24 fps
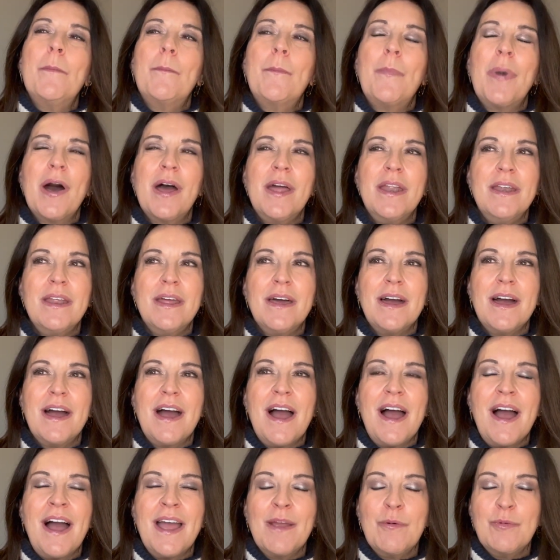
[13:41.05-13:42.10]
But
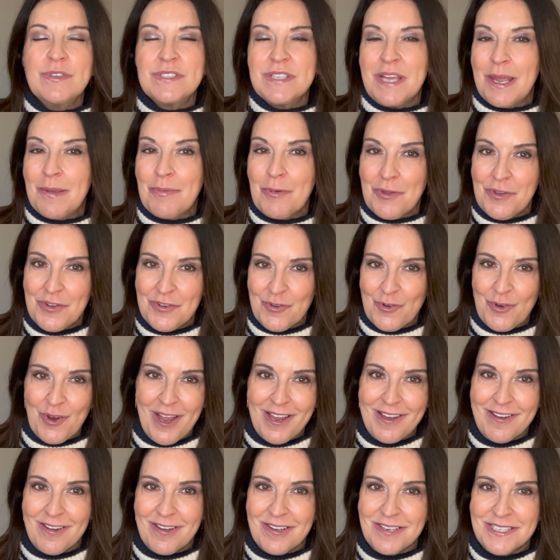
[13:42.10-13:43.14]
I was able to
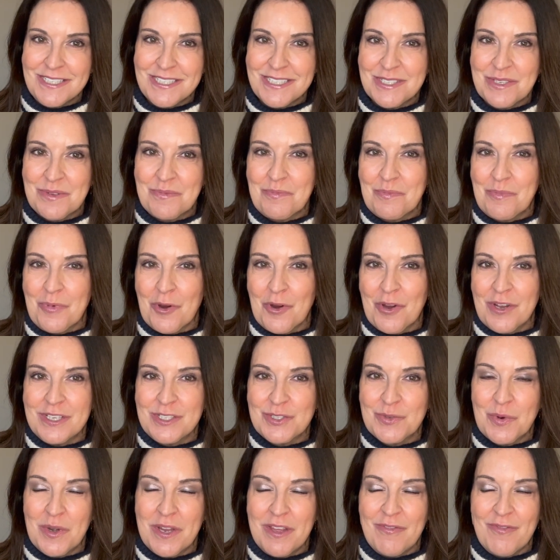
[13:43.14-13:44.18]
try on some Birkin
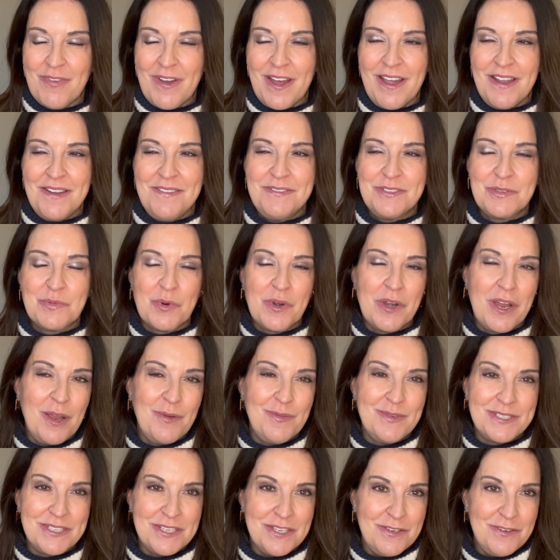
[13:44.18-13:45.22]
25s when I
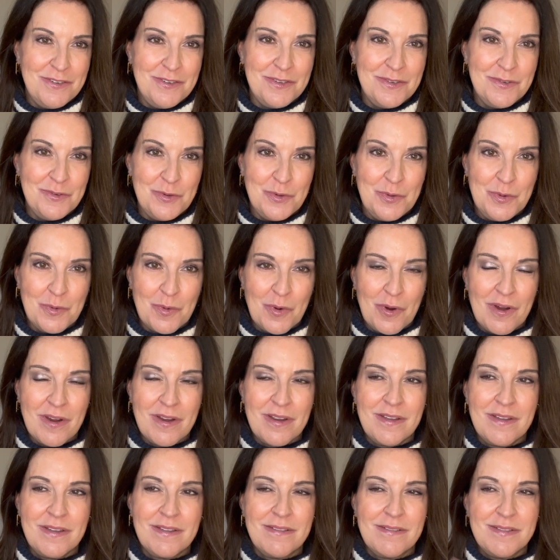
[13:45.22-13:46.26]
was in New York
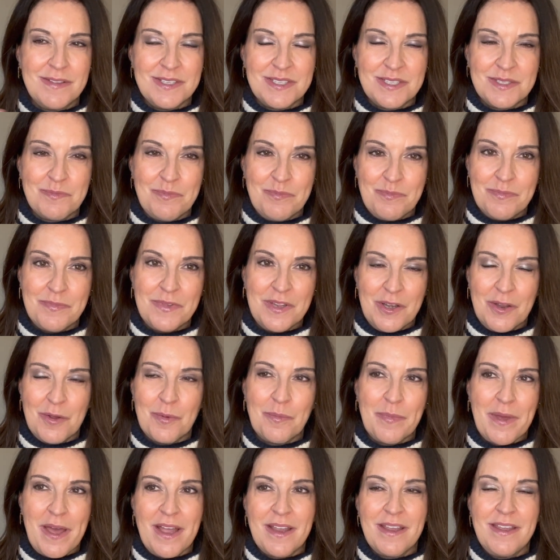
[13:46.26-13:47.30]
this, you know,
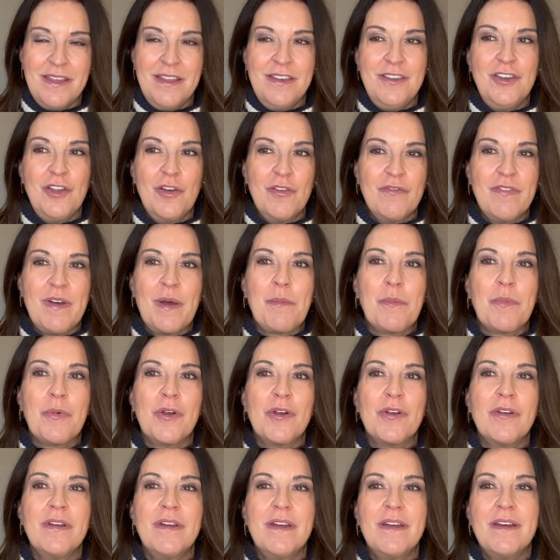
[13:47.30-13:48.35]
back in
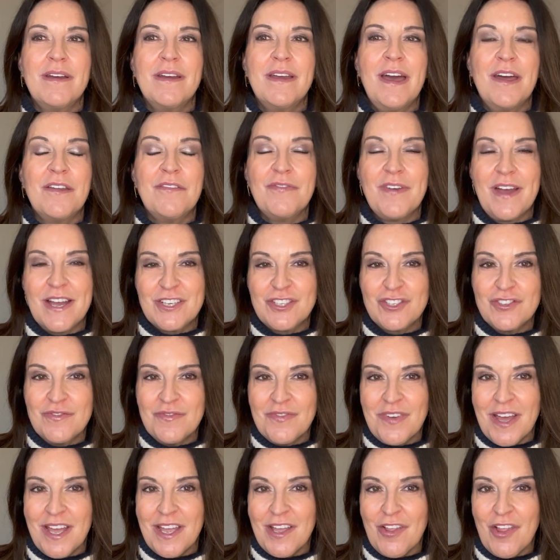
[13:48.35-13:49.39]
November at
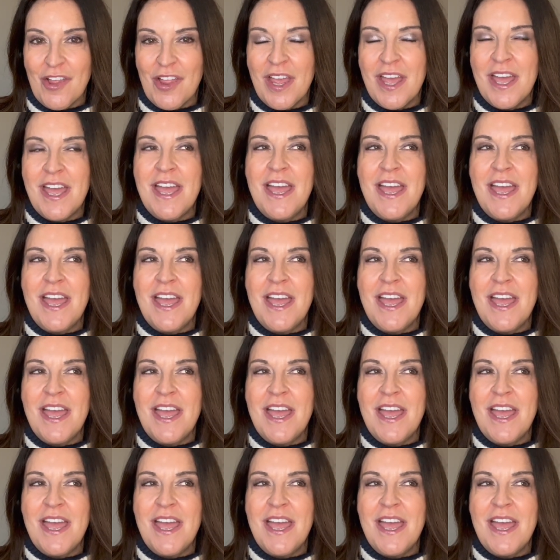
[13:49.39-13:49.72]
Fashionphile.